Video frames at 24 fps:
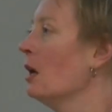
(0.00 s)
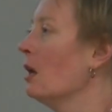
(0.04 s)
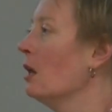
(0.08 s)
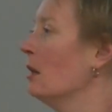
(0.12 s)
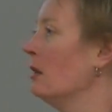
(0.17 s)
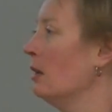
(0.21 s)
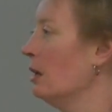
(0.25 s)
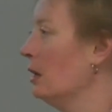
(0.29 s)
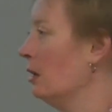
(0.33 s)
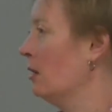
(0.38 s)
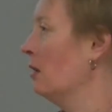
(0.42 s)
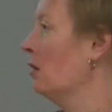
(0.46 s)

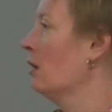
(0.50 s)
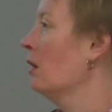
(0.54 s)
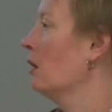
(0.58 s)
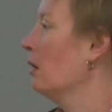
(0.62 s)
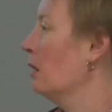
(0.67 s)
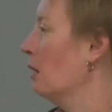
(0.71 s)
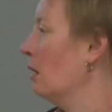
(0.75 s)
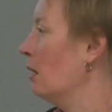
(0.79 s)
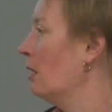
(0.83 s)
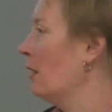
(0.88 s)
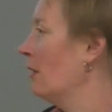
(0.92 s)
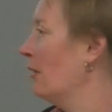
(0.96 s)
then
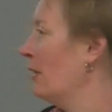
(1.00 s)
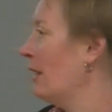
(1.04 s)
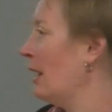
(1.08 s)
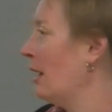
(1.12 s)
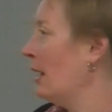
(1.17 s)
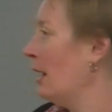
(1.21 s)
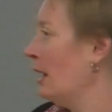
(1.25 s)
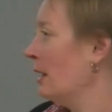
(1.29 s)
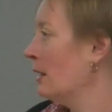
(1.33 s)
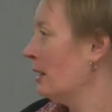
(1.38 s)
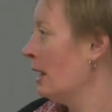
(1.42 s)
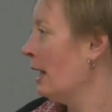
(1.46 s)

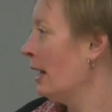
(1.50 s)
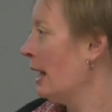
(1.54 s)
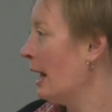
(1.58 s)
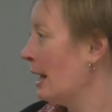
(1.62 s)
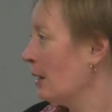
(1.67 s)
an